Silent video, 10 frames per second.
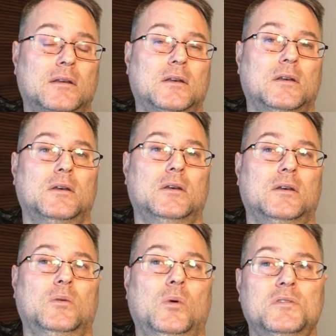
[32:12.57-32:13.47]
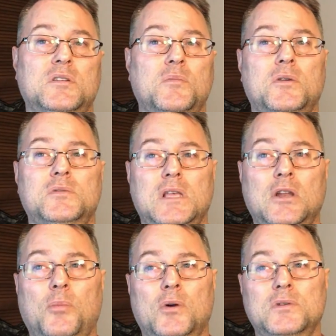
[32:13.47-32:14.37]
What are some of those interpersonal
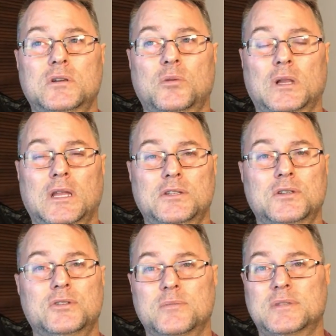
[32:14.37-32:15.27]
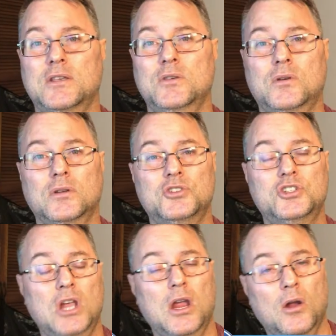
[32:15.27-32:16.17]
relationships that you could share
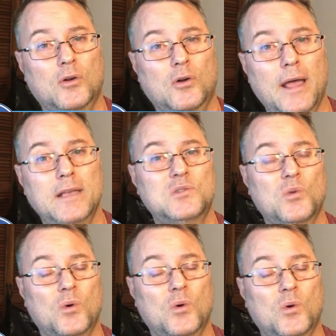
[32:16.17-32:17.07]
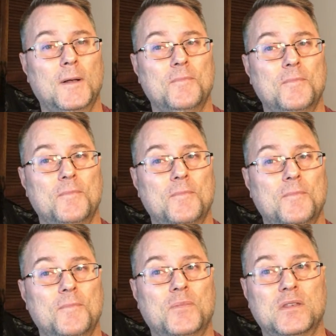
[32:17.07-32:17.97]
Christ or stand for
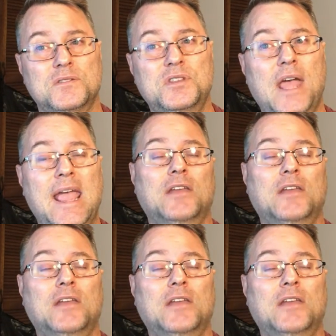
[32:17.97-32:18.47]
what is right?